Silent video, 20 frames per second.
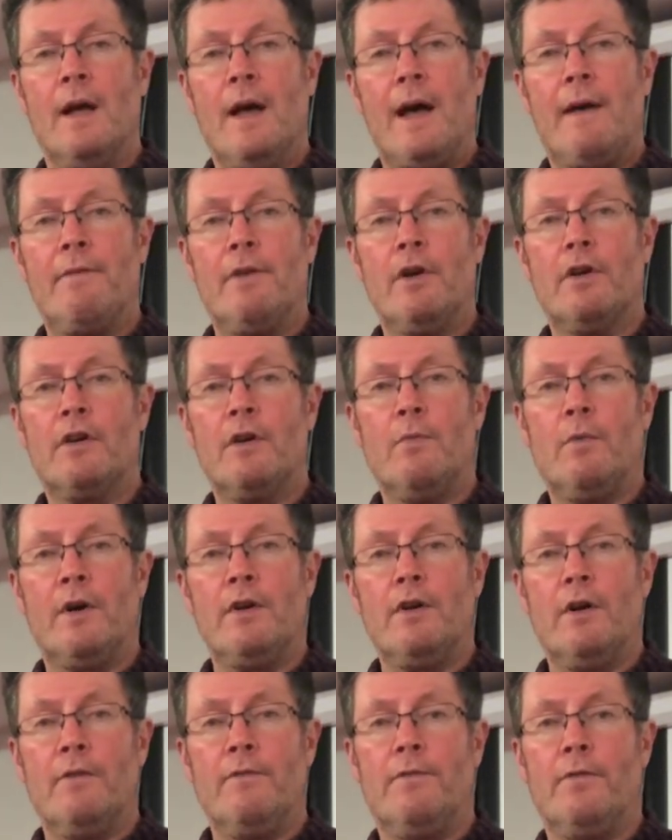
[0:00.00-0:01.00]
Have a look at
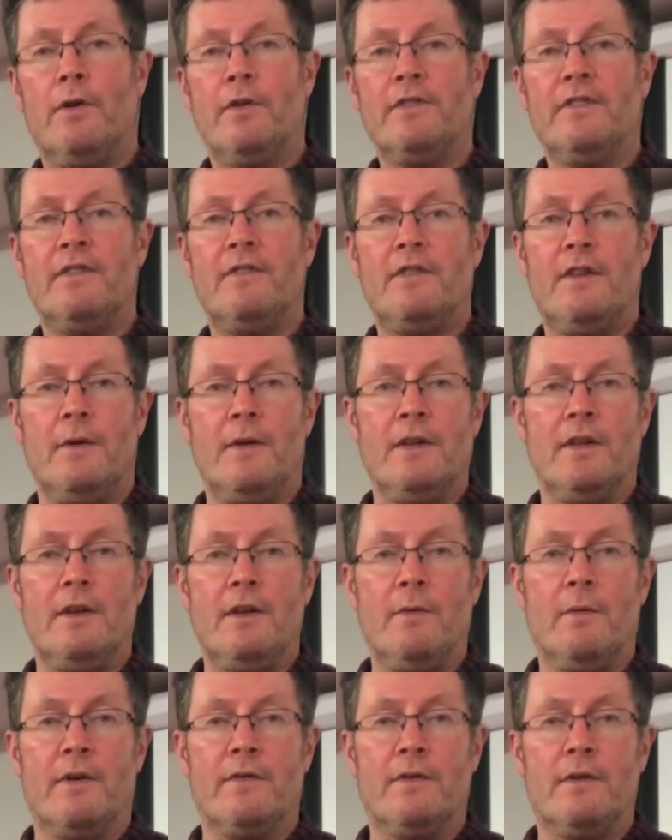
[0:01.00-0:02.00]
what your force is doing
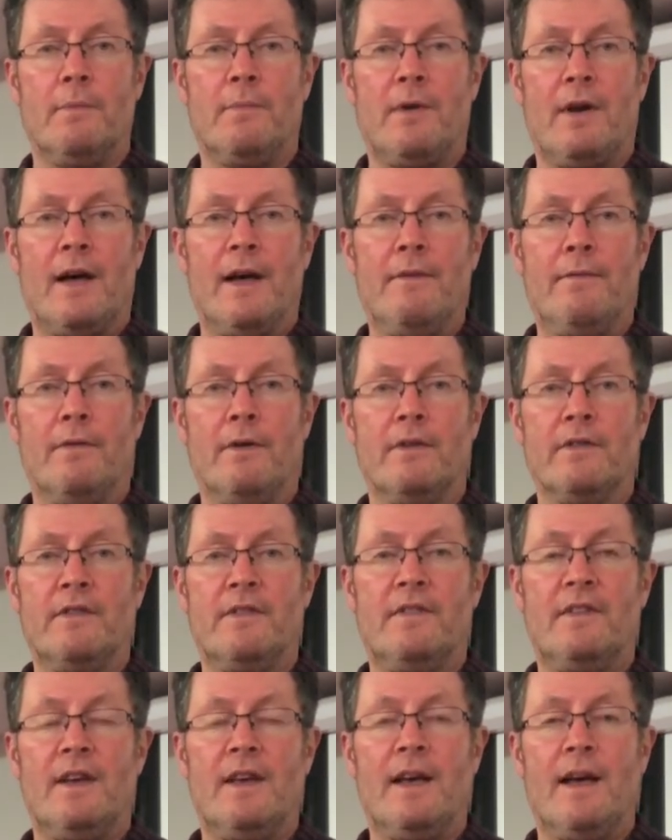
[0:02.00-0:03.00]
that you want to apply for
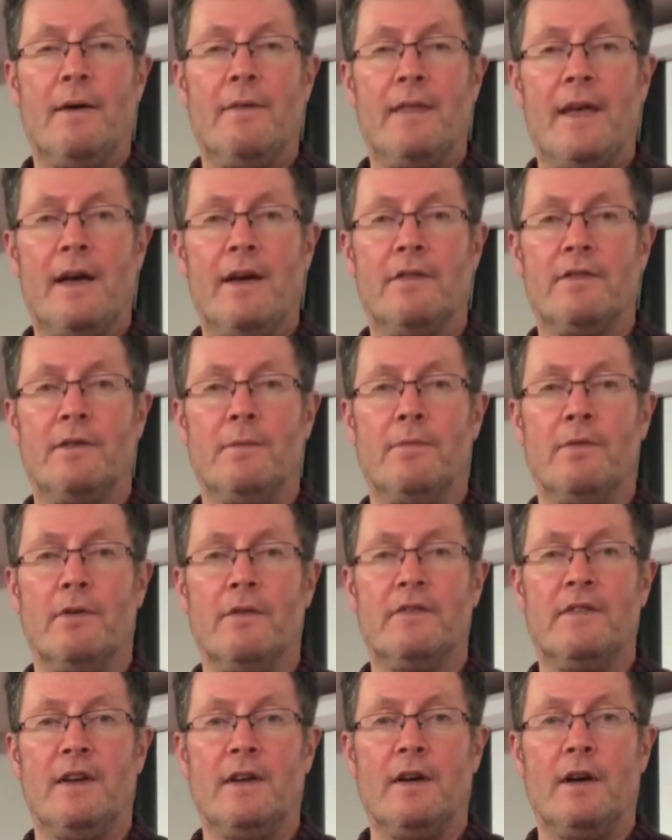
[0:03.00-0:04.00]
to see how they are
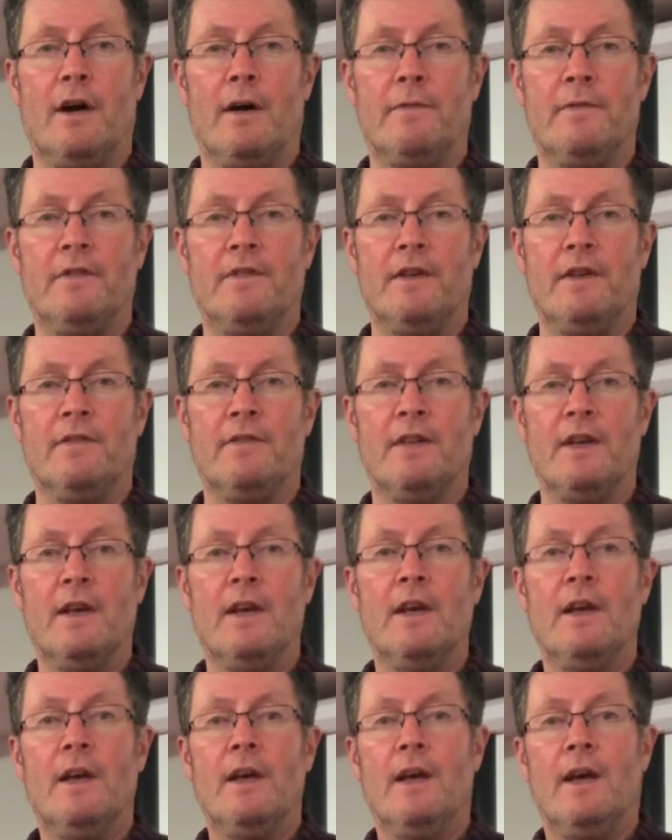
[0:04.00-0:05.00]
supporting officers
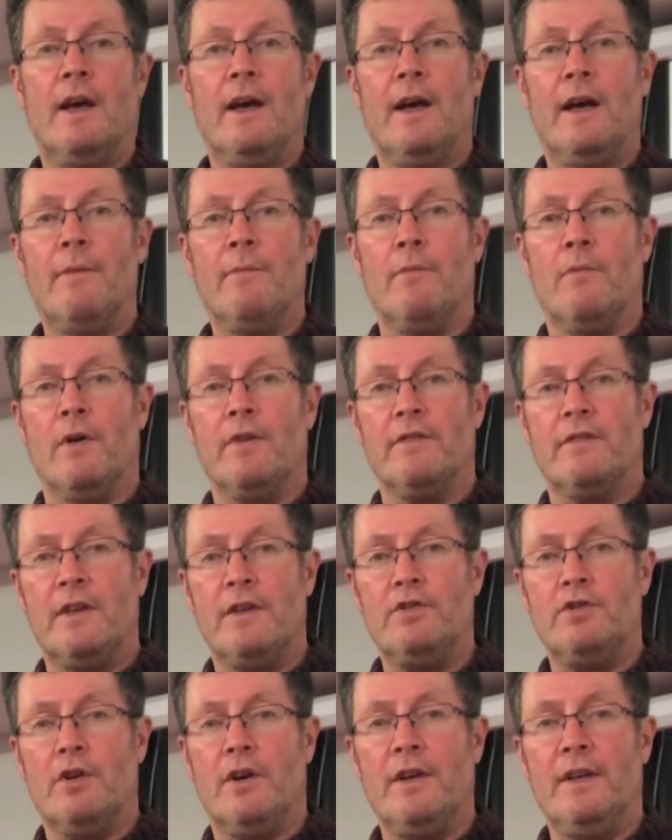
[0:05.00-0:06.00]
once
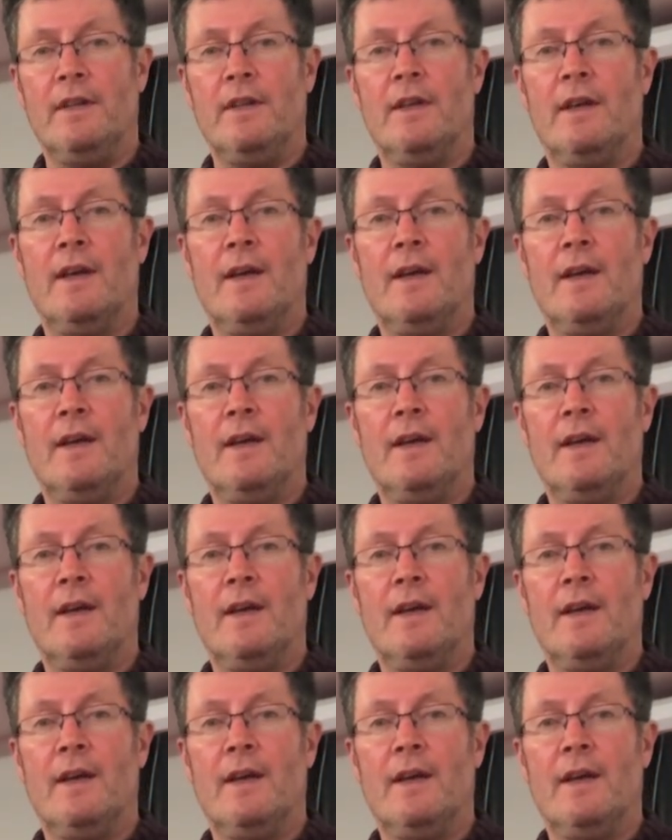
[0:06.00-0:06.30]
they join.